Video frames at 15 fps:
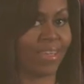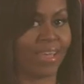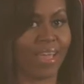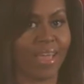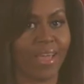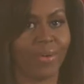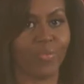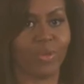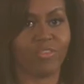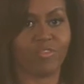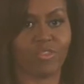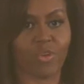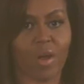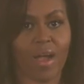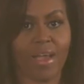And we've
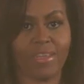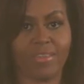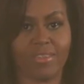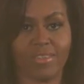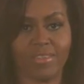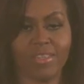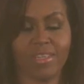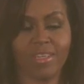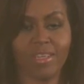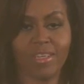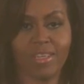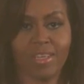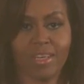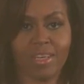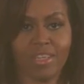tried to
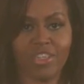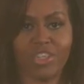uh,